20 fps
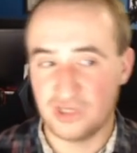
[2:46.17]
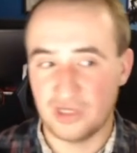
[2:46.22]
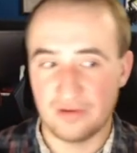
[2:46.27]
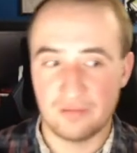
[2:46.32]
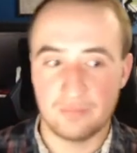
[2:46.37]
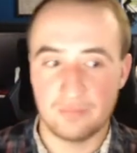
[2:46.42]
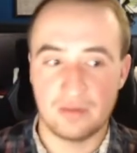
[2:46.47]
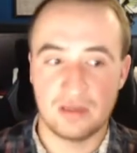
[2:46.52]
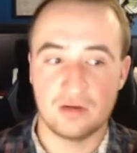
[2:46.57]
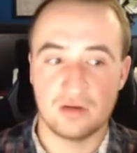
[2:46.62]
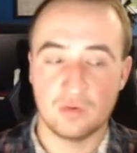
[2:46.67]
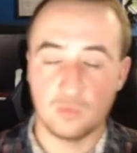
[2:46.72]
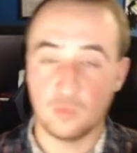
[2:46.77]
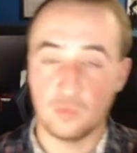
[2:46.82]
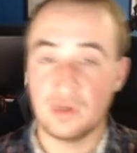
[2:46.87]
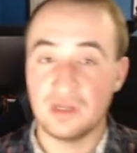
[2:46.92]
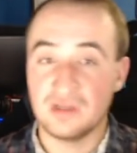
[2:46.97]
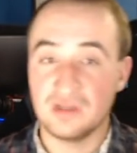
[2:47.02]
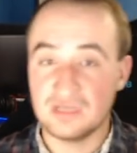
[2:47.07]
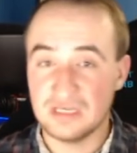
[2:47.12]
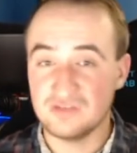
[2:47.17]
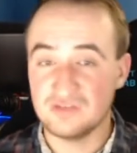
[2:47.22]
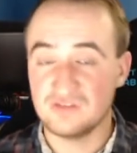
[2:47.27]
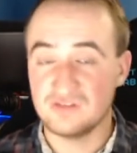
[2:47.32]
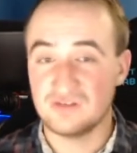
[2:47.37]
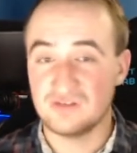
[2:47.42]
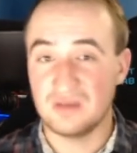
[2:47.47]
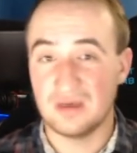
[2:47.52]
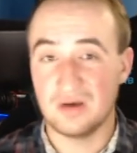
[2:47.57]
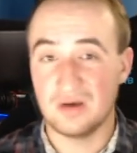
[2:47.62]
but when it does
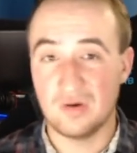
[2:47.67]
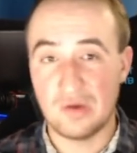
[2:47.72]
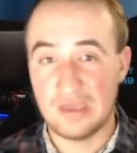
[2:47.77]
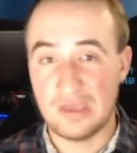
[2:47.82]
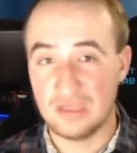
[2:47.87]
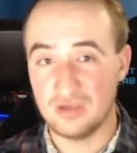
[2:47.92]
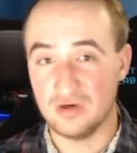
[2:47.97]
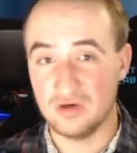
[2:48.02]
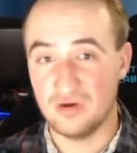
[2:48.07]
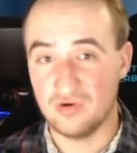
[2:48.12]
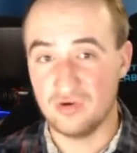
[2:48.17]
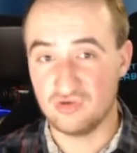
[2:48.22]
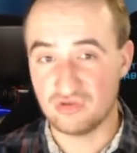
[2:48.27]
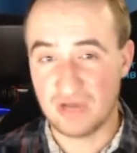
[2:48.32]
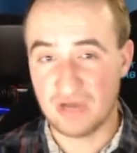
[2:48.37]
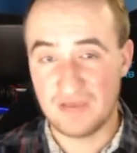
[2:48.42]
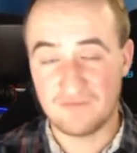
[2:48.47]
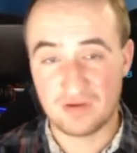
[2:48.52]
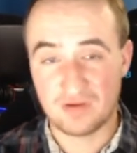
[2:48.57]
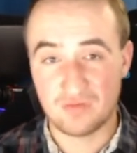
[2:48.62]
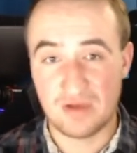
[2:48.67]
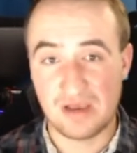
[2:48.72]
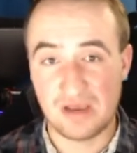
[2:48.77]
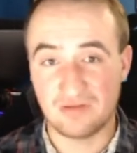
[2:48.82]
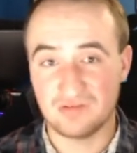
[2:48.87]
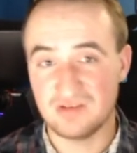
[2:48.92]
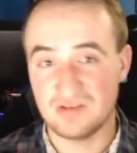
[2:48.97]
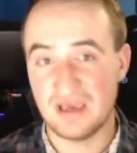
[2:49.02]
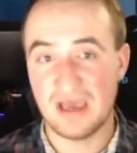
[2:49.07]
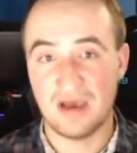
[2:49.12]
snow and you're driving around
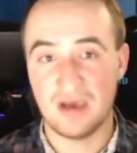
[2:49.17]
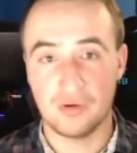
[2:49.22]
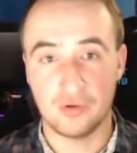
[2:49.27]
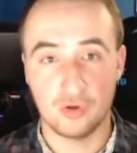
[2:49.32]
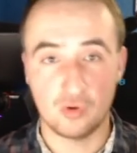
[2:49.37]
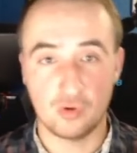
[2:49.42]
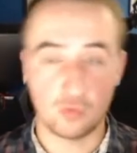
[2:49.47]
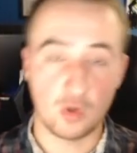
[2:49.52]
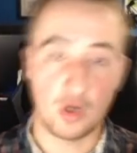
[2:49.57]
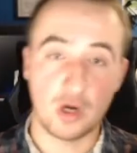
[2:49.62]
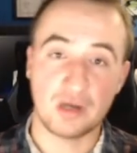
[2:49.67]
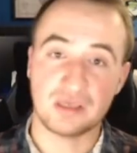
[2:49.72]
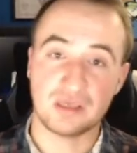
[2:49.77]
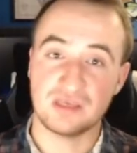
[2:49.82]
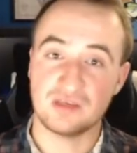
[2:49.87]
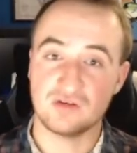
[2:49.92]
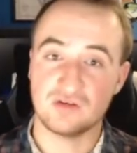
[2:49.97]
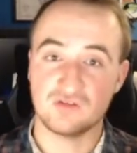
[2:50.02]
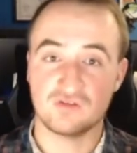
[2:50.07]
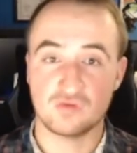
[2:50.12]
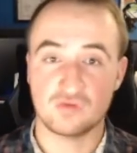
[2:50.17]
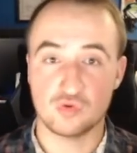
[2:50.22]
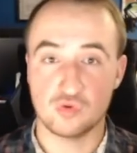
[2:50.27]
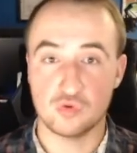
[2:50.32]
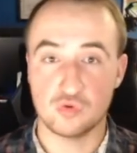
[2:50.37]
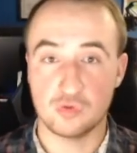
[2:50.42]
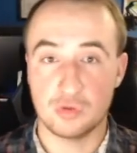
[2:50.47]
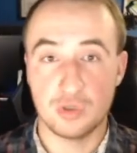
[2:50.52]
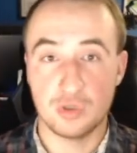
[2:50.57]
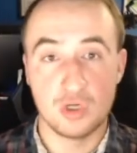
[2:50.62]
town or walking to school
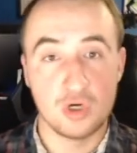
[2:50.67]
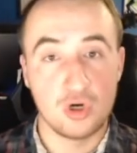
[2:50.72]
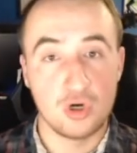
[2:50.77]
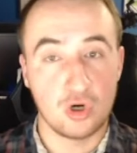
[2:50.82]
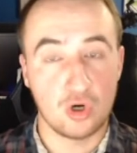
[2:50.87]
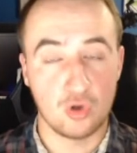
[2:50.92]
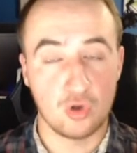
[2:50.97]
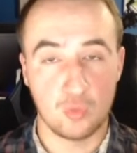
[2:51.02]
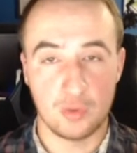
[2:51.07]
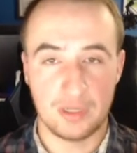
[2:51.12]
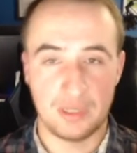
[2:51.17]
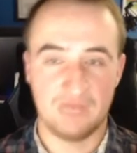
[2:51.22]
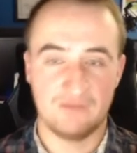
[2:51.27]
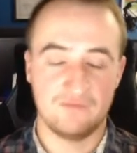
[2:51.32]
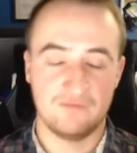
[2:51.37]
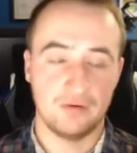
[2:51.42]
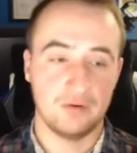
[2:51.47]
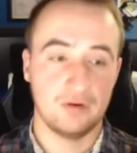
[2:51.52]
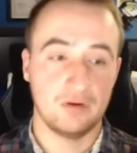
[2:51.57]
or whatever,